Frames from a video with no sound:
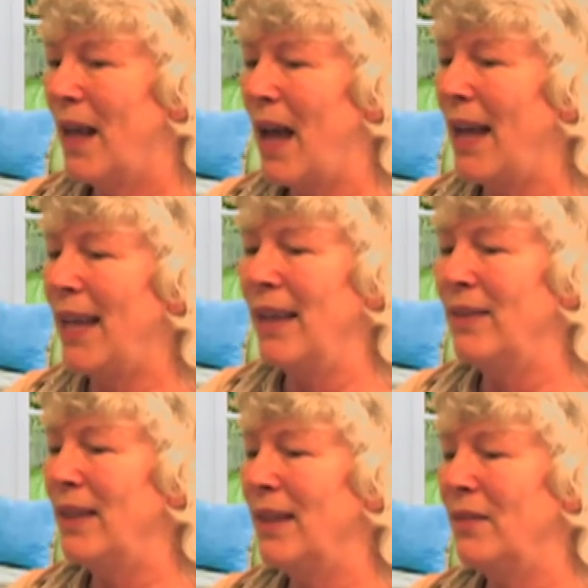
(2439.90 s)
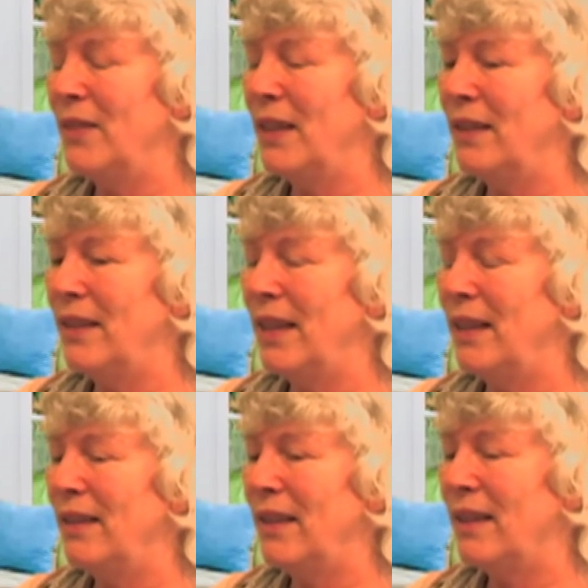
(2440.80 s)
I can't think of
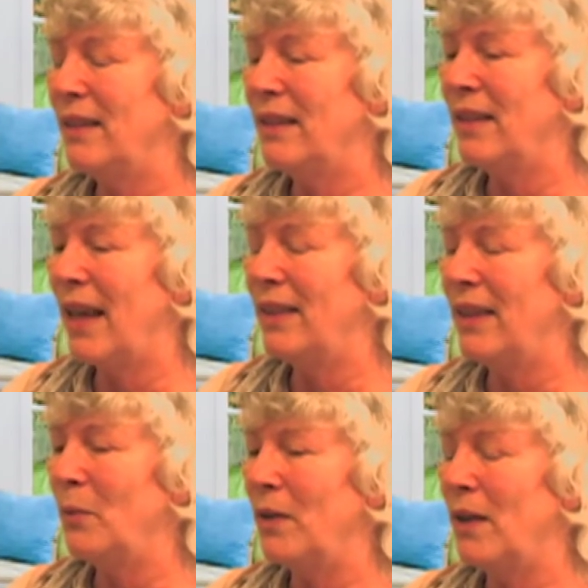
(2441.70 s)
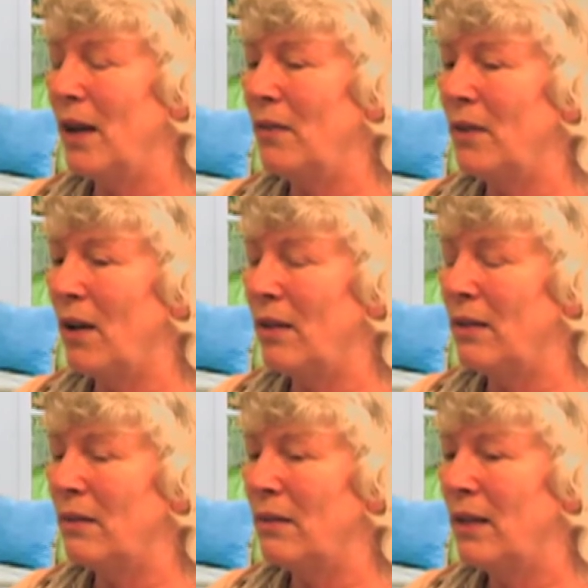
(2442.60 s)
anything. That I think we covered all
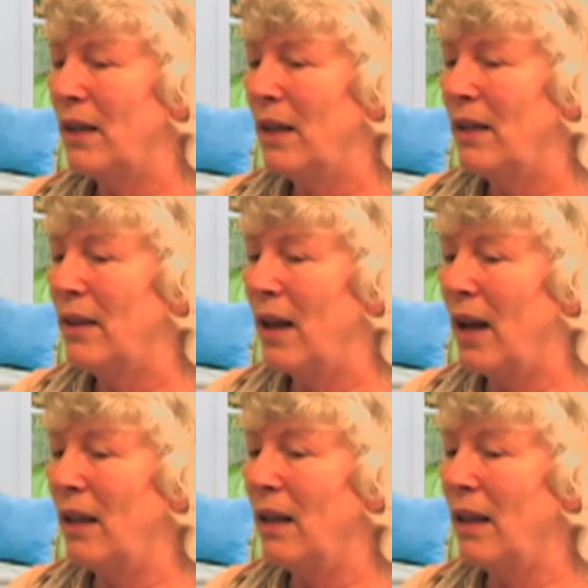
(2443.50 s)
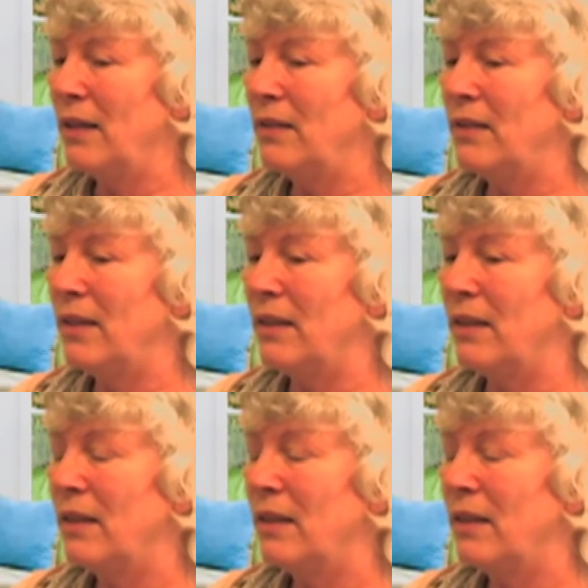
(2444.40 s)
the highlights. The